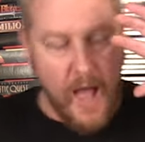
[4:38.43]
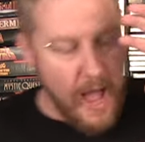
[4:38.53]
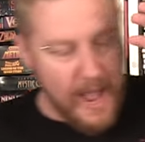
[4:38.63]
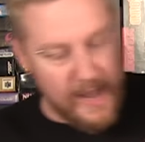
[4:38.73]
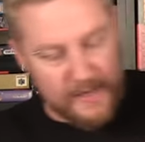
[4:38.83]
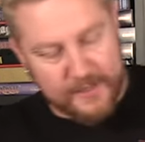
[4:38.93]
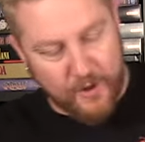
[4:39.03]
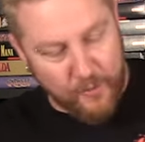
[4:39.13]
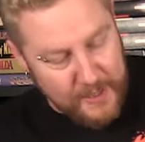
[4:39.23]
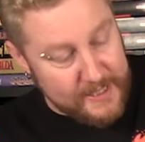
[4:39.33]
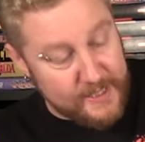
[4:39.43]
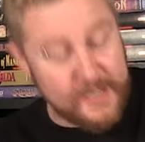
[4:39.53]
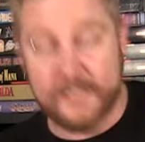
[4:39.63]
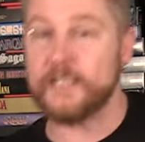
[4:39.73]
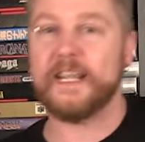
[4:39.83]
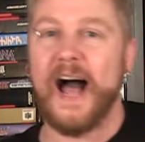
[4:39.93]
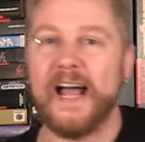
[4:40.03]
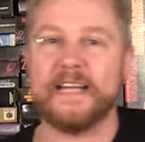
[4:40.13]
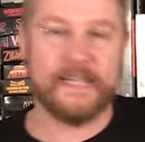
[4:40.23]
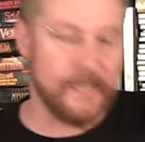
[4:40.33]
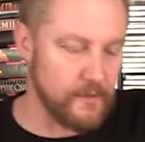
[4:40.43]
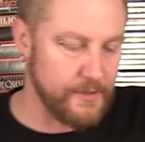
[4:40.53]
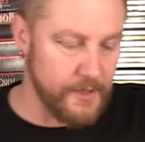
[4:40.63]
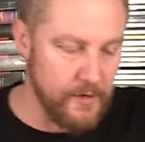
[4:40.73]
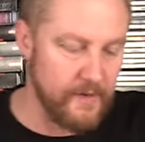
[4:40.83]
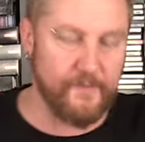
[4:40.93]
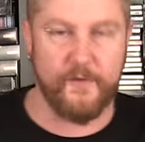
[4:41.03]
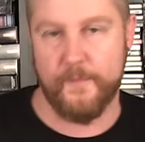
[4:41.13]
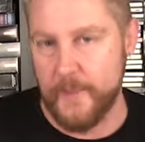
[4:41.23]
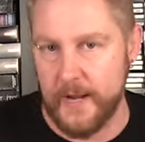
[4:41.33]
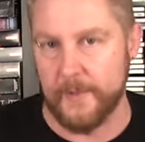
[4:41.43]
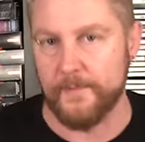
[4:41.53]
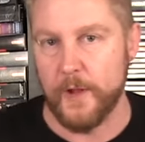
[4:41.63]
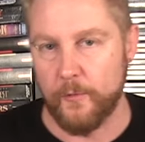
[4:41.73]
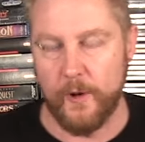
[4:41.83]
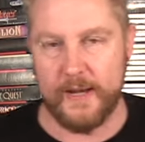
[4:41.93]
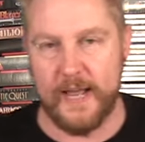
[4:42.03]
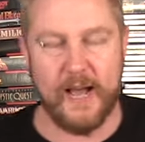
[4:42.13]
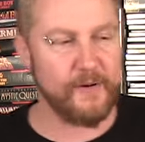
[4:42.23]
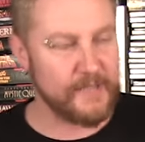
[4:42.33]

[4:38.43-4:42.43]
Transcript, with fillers: And so this is this is the ideal unit for me right now.